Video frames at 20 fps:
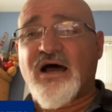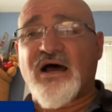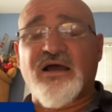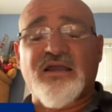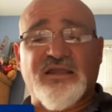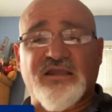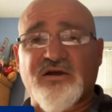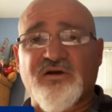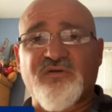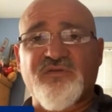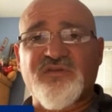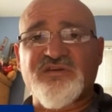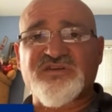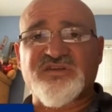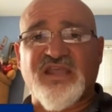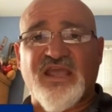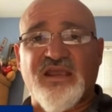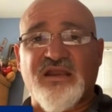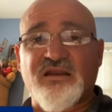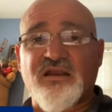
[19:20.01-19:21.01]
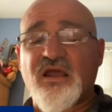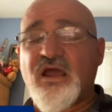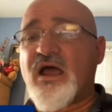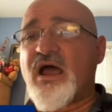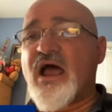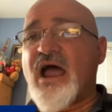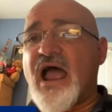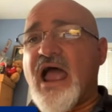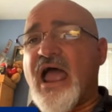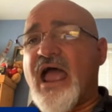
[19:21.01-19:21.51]
here in the state
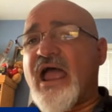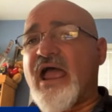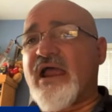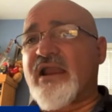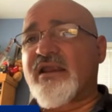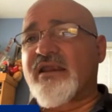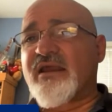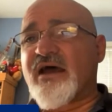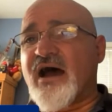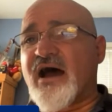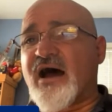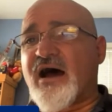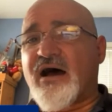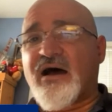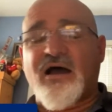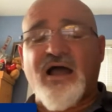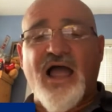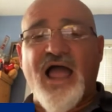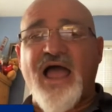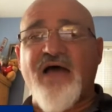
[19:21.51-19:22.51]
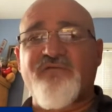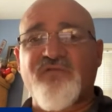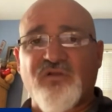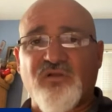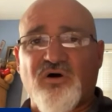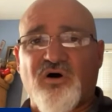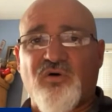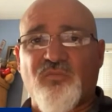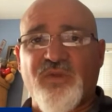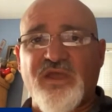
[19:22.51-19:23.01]
and have the
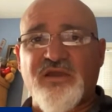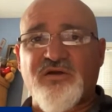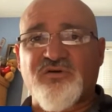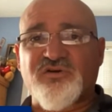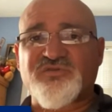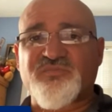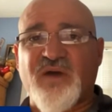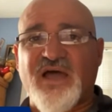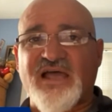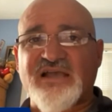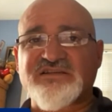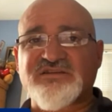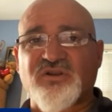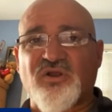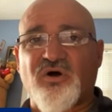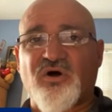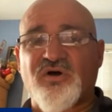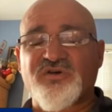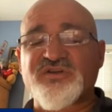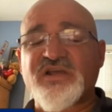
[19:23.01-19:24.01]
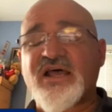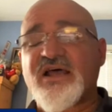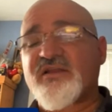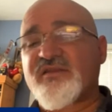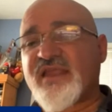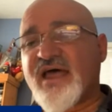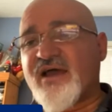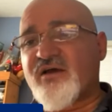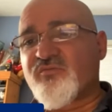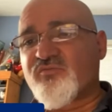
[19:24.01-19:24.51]
lawmakers pass laws
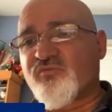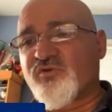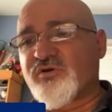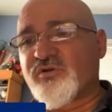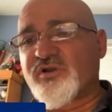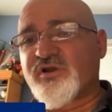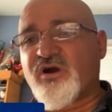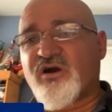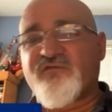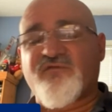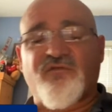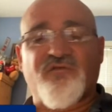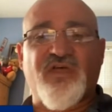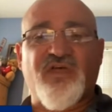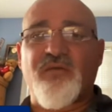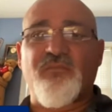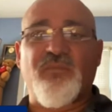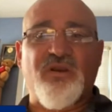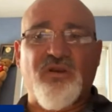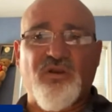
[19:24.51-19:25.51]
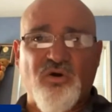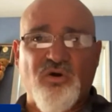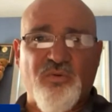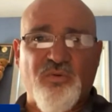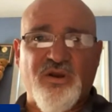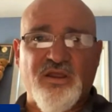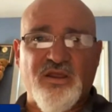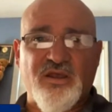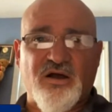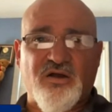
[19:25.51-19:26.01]
that really are for them and
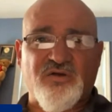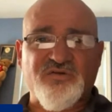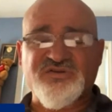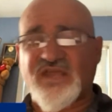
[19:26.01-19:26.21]
nobody else.